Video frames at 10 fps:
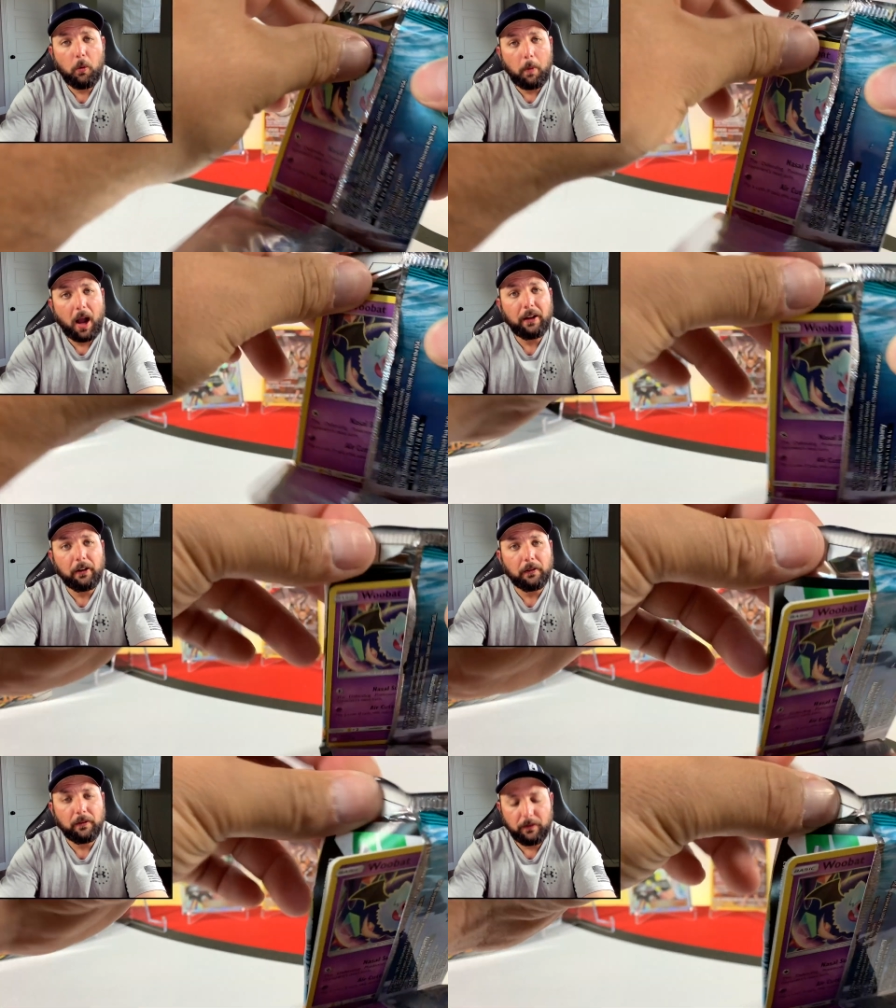
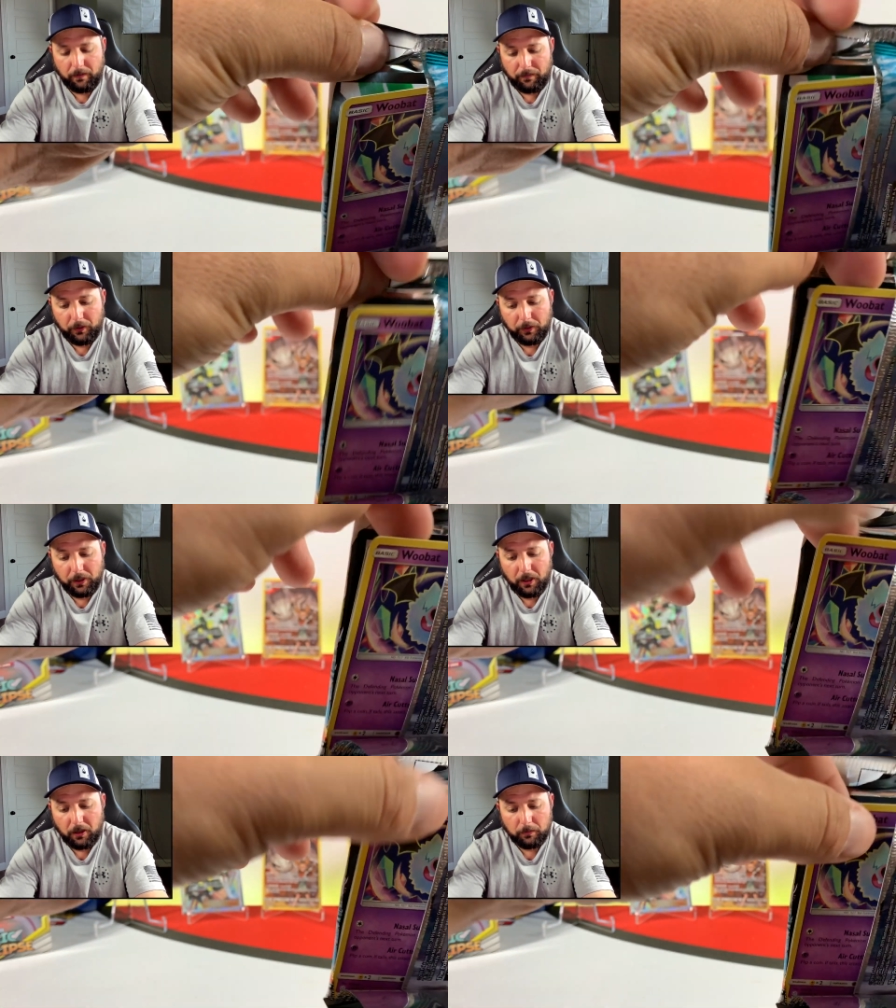binder and filled
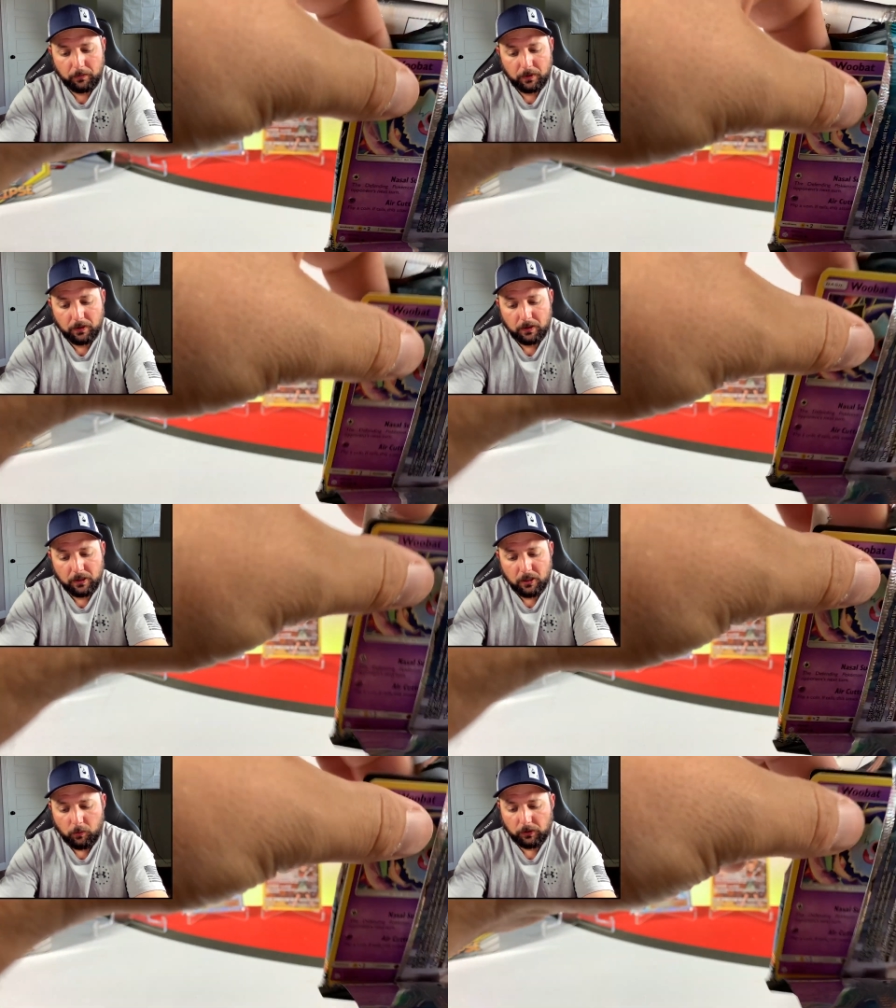it up
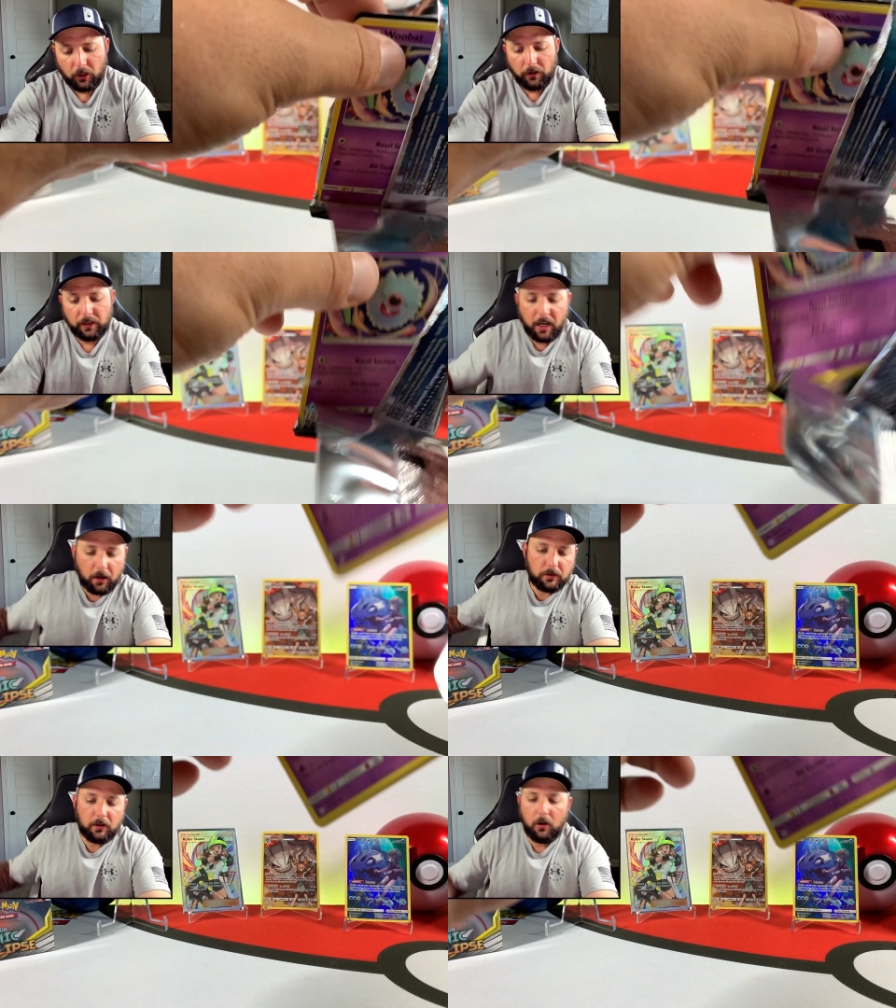with all the
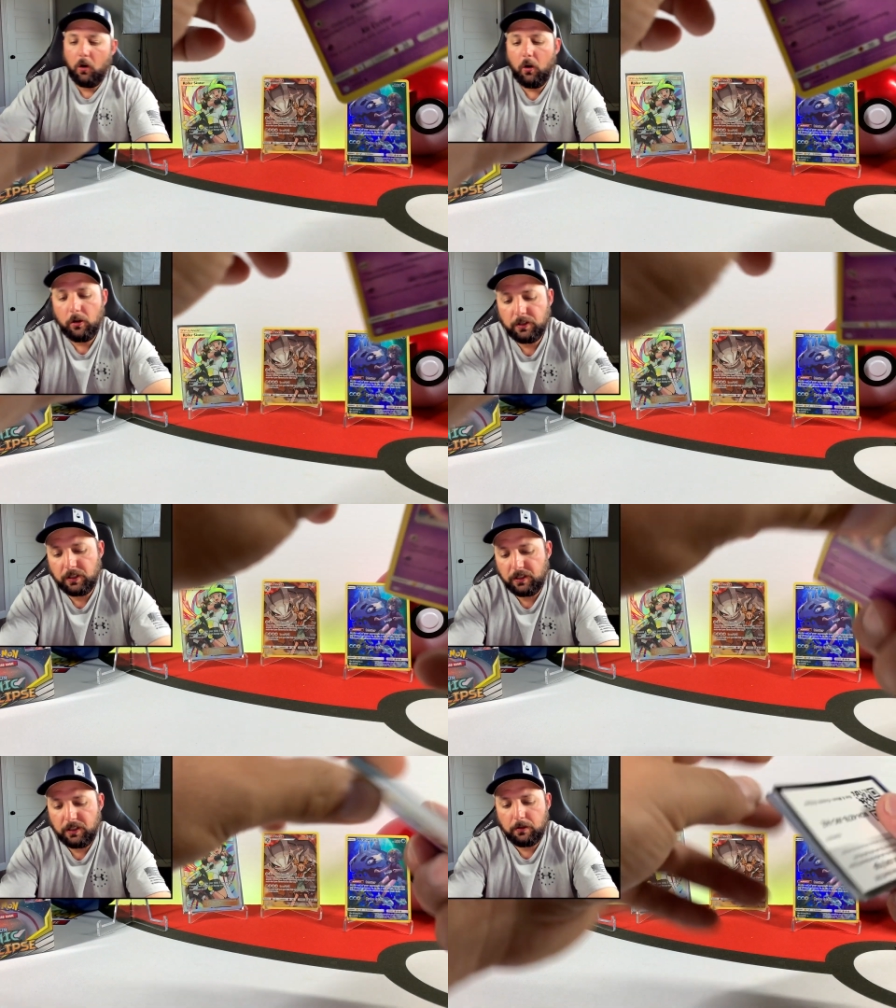character cards
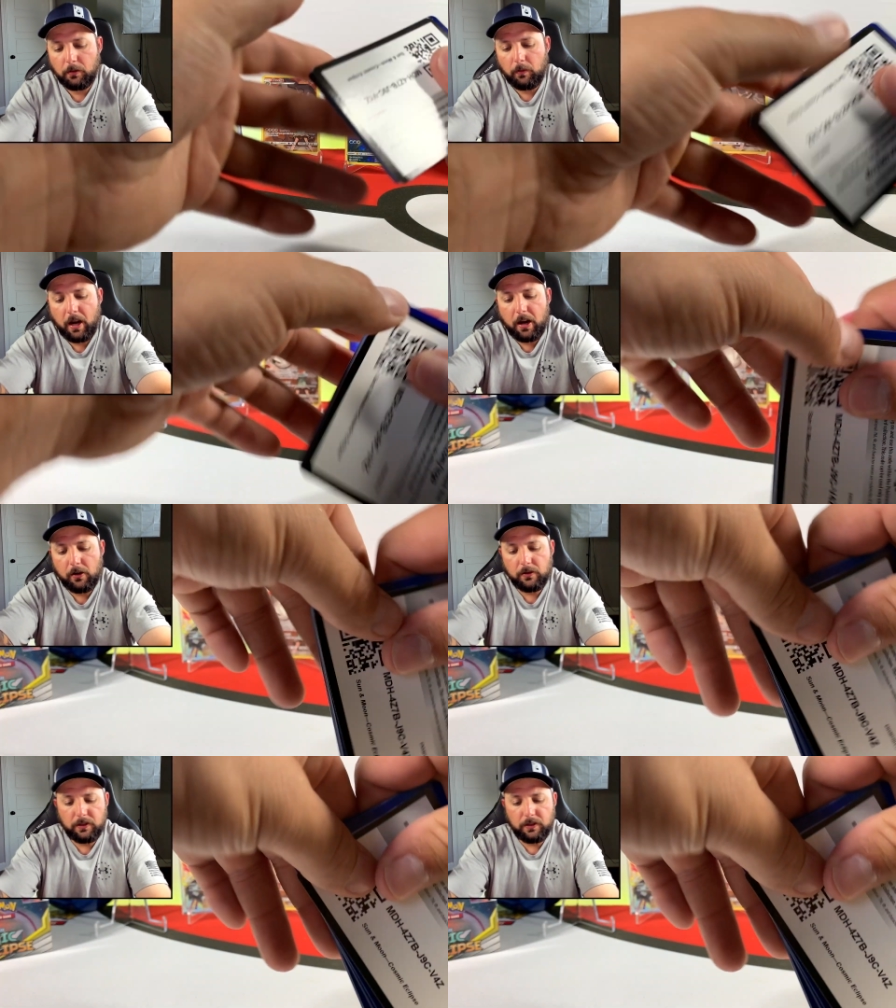and secret rares and